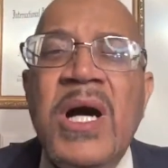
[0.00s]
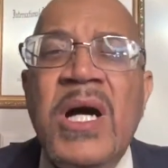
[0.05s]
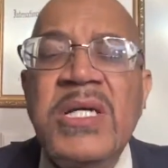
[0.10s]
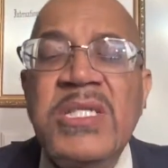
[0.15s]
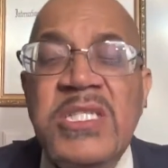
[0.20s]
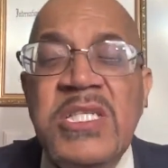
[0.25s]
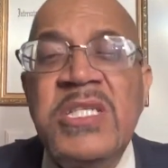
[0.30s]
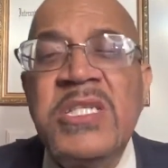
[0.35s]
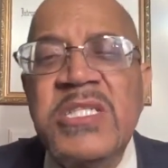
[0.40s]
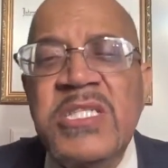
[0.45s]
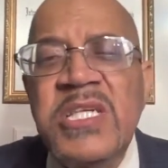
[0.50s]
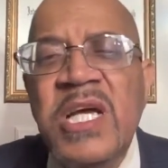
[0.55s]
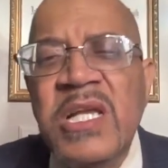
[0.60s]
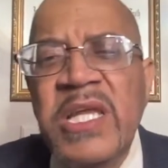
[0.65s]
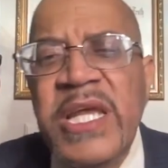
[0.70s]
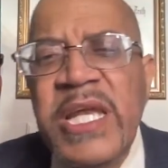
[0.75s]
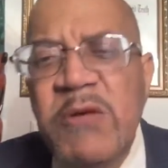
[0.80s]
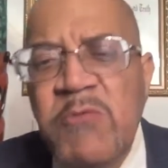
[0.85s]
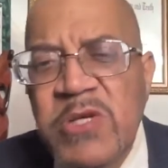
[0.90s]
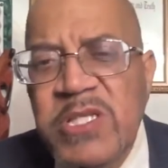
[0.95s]
uh, this young
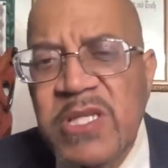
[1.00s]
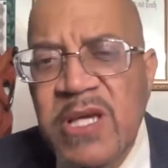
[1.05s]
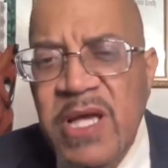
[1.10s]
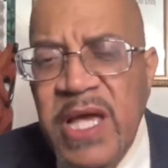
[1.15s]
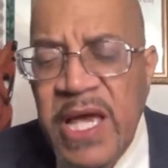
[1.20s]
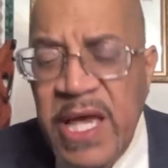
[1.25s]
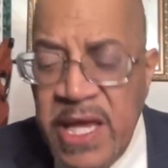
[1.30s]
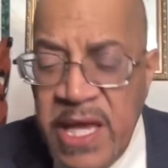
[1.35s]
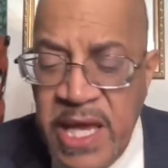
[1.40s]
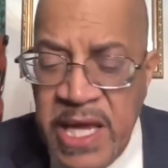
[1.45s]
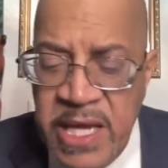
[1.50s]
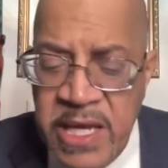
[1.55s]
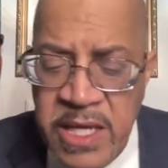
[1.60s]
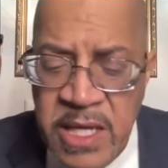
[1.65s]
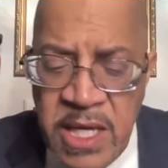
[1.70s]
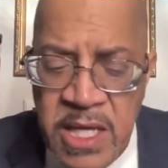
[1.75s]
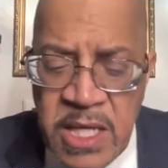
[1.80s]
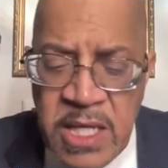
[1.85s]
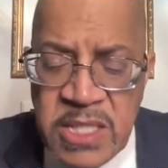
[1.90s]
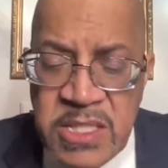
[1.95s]
lady was a,
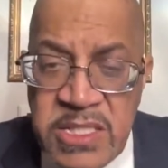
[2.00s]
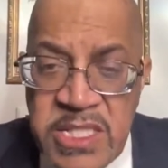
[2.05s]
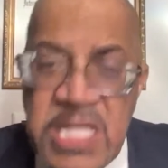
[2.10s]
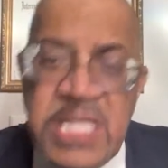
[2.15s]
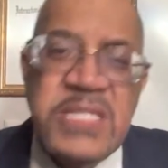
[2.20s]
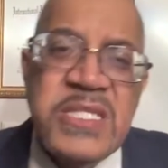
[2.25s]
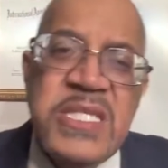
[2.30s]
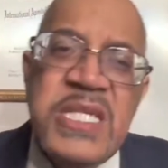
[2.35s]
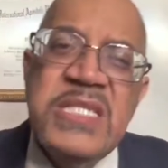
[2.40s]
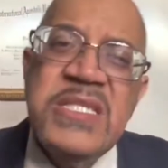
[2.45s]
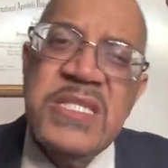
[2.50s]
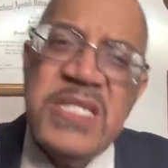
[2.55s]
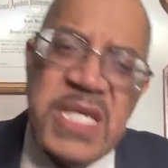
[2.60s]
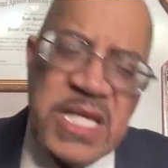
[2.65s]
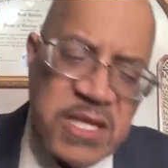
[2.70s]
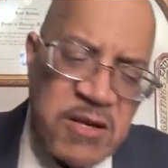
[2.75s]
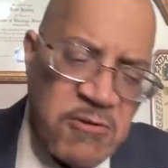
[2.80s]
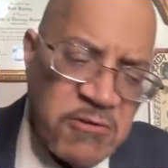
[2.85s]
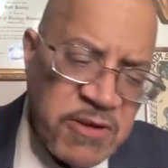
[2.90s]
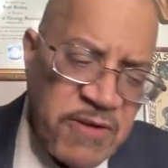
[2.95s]
season
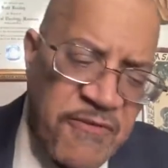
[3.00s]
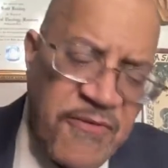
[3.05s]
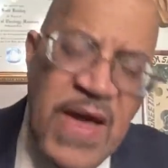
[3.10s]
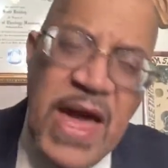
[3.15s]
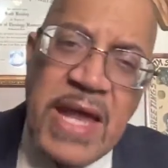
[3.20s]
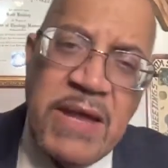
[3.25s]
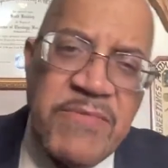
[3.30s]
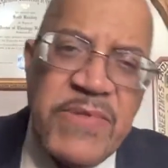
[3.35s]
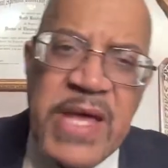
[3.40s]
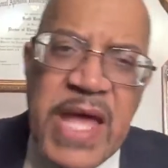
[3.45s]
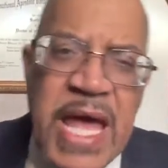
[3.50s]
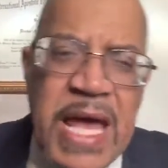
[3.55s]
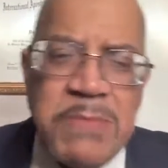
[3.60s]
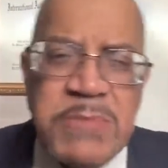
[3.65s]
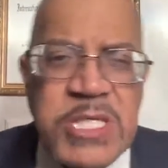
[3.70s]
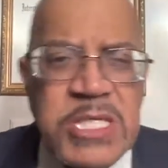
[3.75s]
ticket holder, a fan of the game.